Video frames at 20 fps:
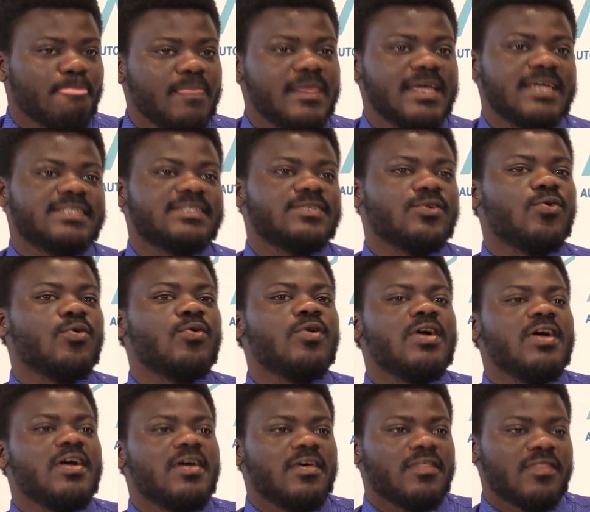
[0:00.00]
Yeah, so
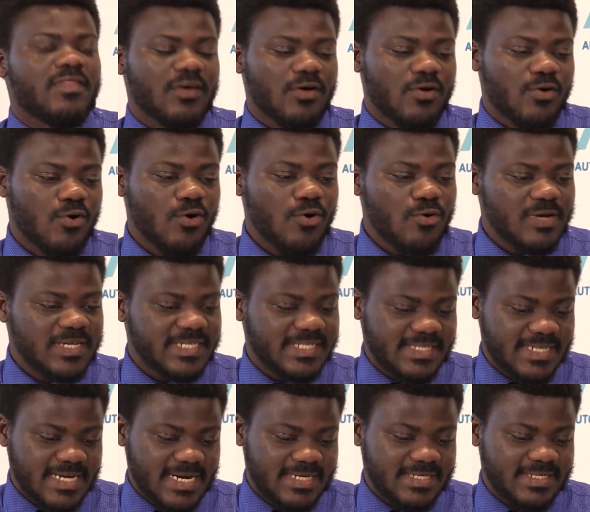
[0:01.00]
the goal is
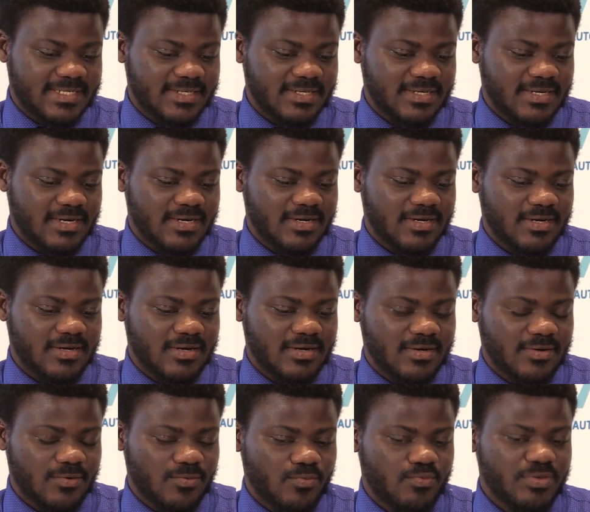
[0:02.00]
that
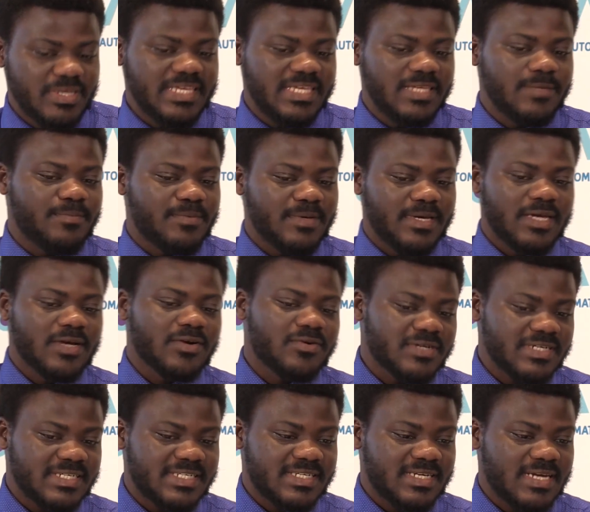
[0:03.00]
we keep
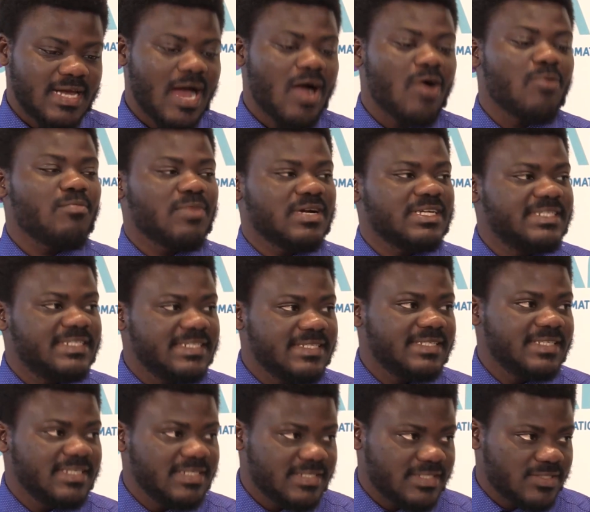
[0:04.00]
increasing how much
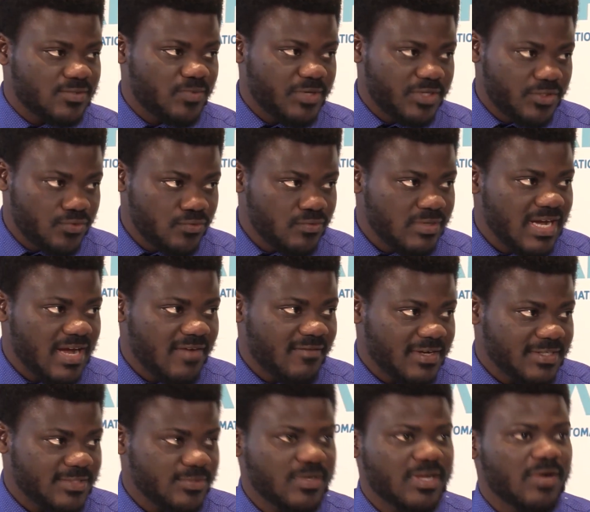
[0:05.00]
diseases we do
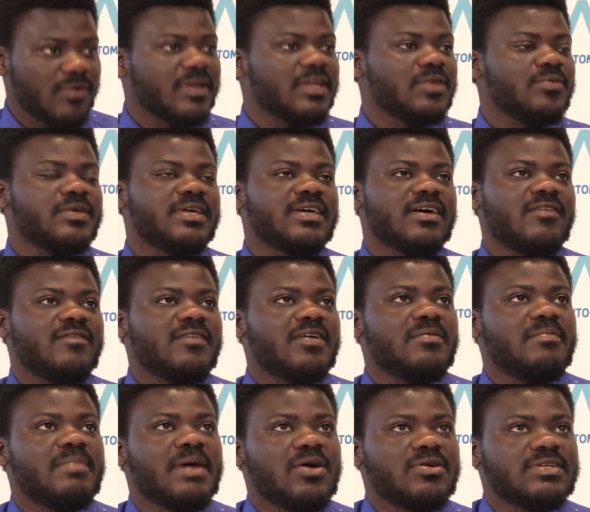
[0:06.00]
cover. So currently we cover
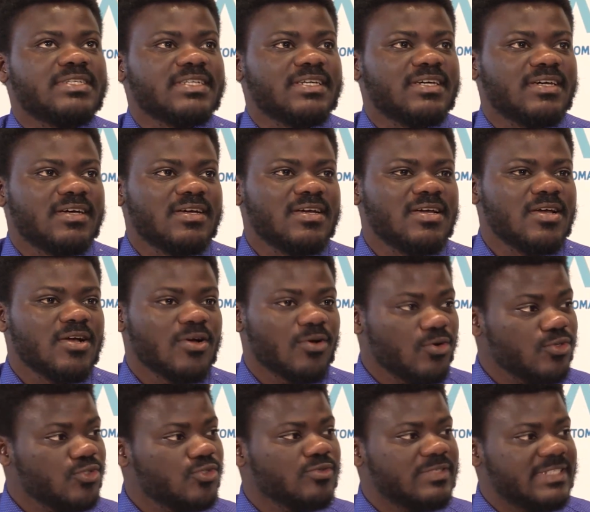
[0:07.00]
about uh,
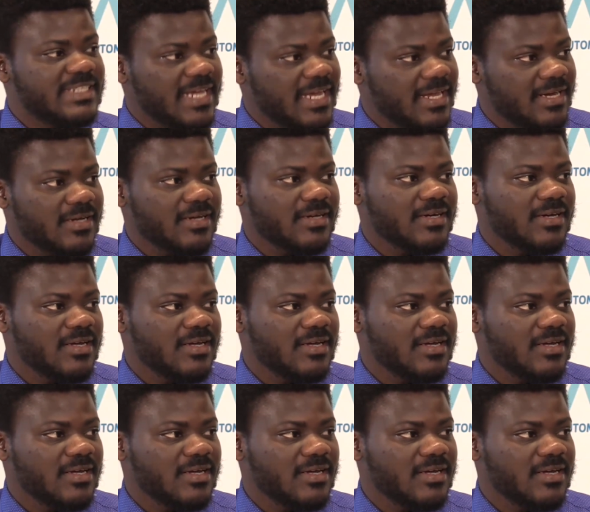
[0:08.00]
close to ten.